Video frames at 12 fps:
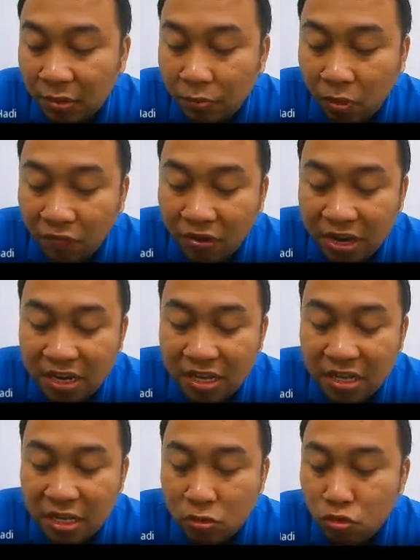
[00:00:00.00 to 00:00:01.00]

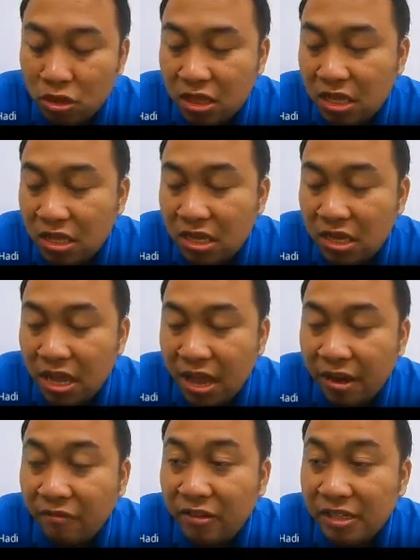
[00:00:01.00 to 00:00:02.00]
providing equity
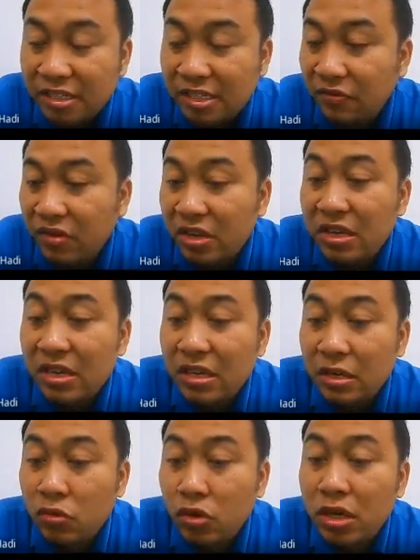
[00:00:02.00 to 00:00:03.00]
and receiving
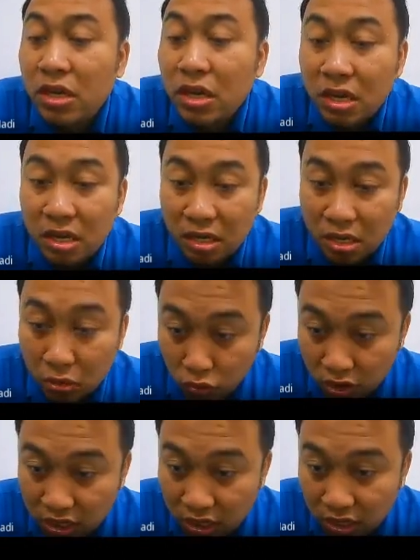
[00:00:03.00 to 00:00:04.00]

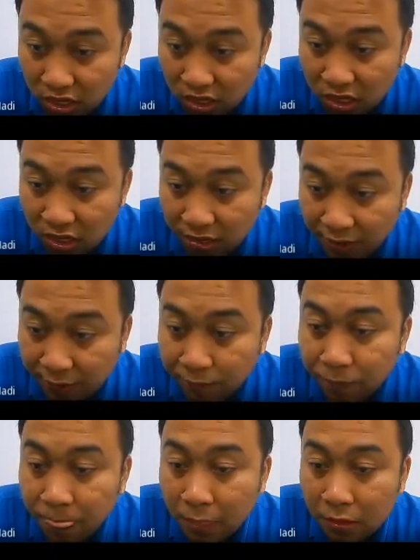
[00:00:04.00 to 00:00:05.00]
equity.
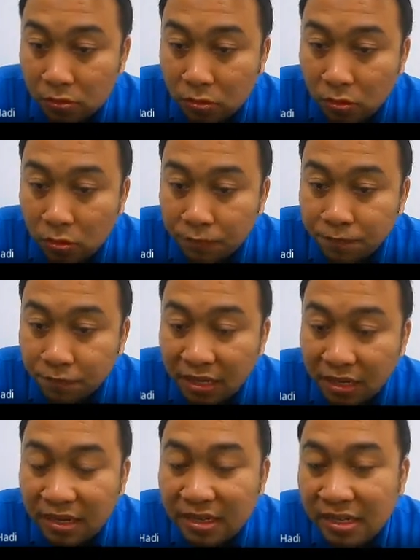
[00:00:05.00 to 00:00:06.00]
Yeah.
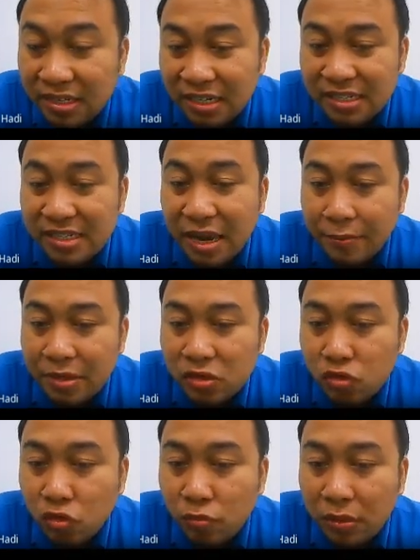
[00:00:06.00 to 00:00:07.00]
So this debt
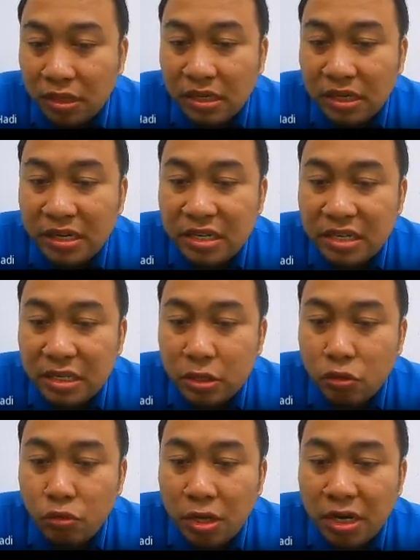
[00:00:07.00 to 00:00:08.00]
instrument, yeah,
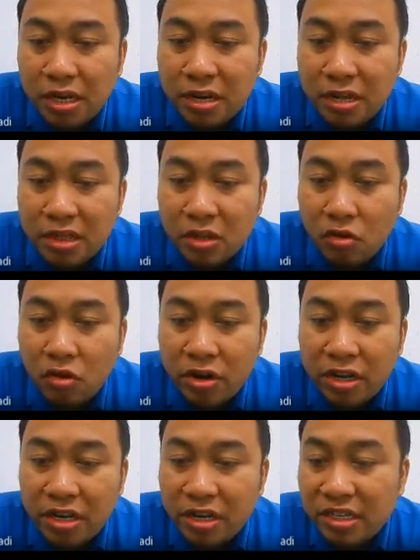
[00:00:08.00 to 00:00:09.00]
you will learn later
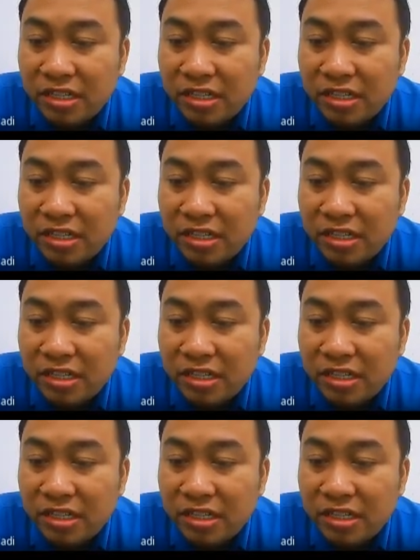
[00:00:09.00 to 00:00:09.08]
on in the